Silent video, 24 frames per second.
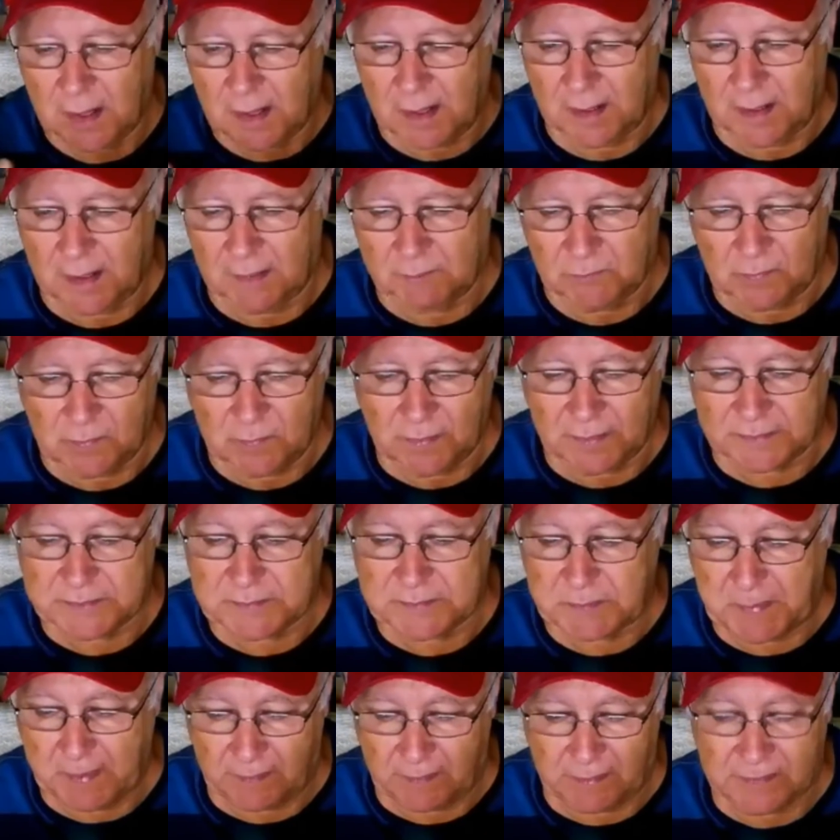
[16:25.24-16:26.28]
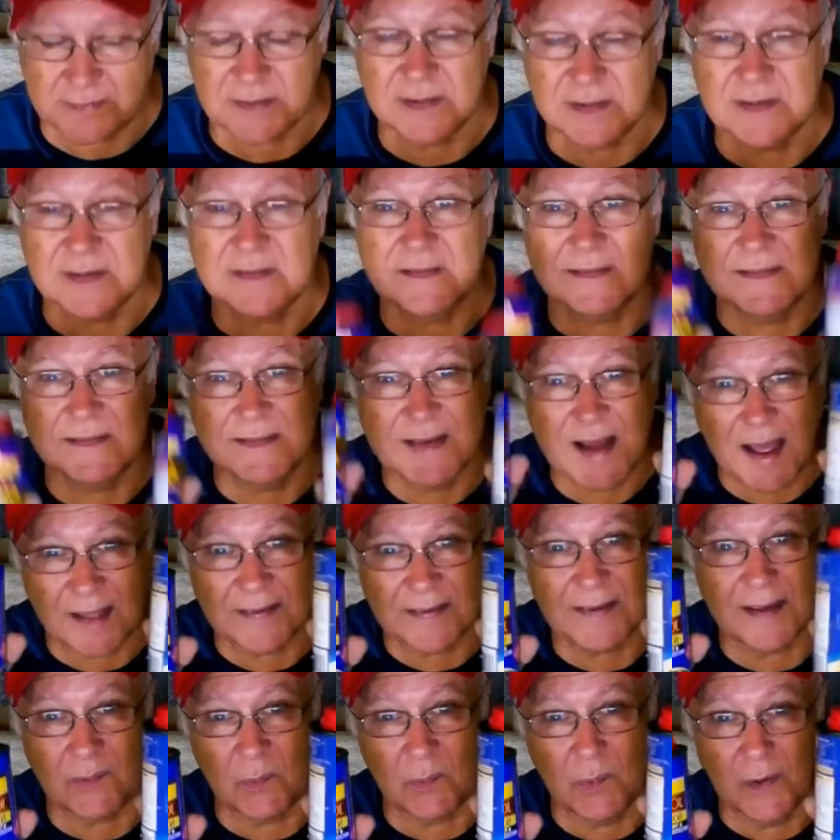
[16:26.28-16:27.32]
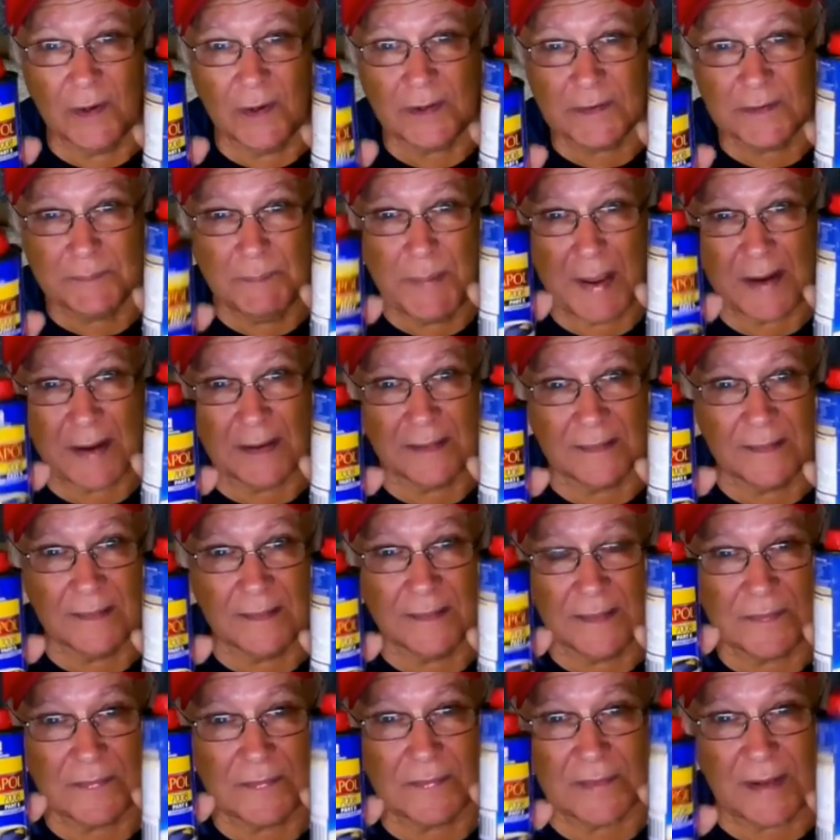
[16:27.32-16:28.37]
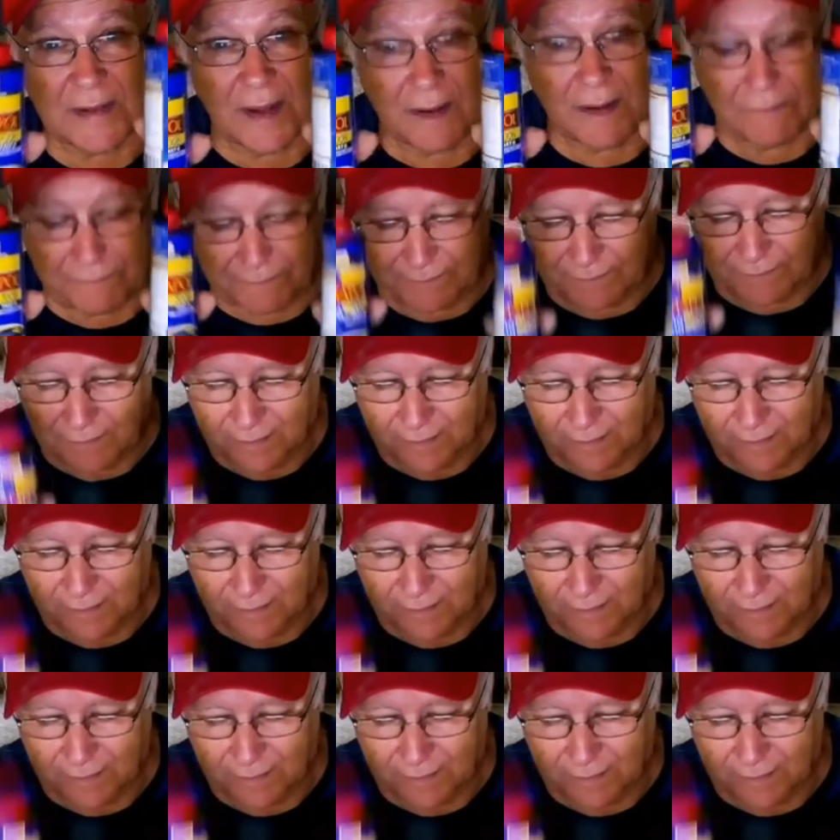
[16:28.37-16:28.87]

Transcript: And my experience is nothing works better than this stuff,